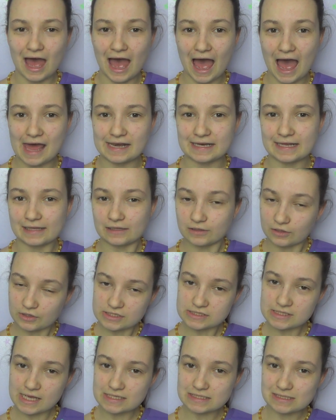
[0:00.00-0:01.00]
and it
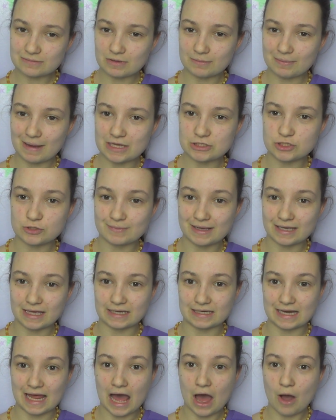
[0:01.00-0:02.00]
looks like some of the pads you're
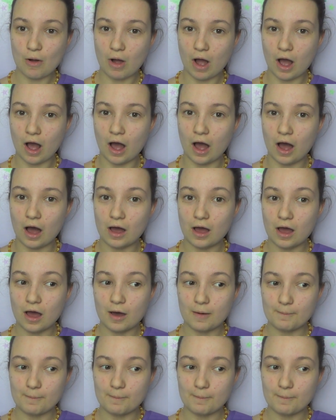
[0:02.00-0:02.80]
making now are